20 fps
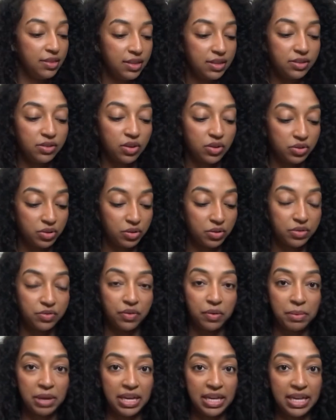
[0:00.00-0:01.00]
This also is
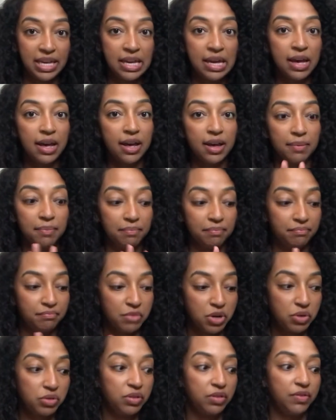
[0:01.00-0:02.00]
from IKEA.
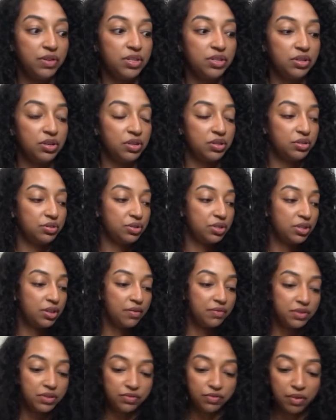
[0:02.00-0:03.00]
Most of his nursery
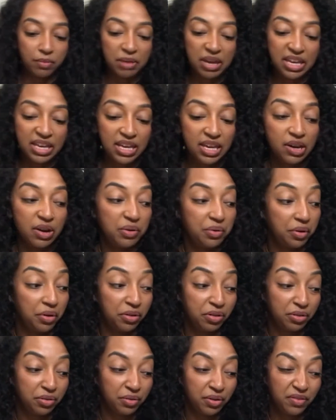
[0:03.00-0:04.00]
stuff is from IKEA or
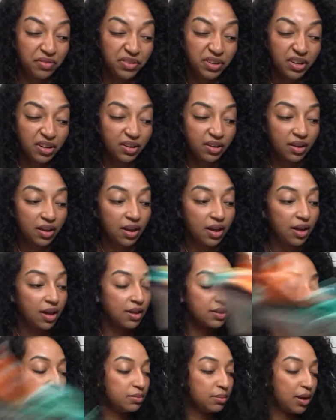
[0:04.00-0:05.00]
thrifted,
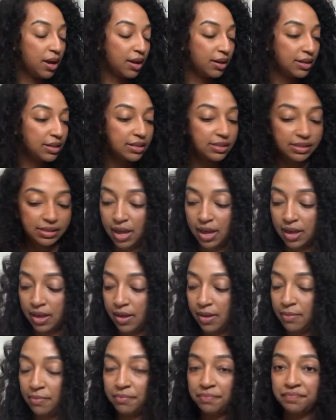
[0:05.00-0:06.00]
to be honest.
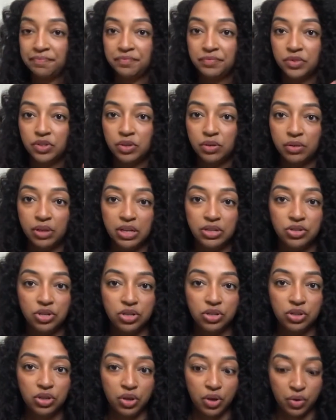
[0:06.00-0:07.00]
So let's
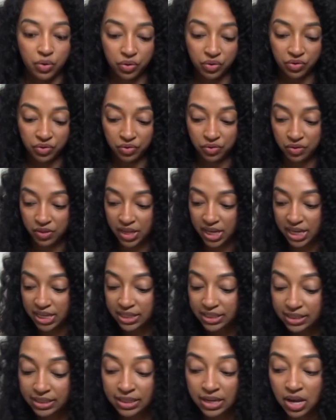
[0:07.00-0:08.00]
just go through
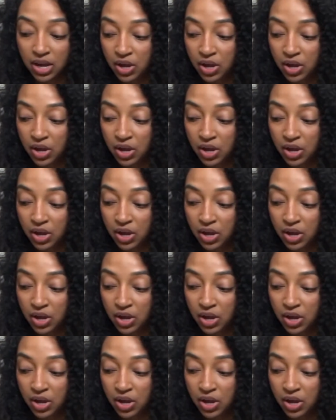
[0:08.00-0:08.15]
this.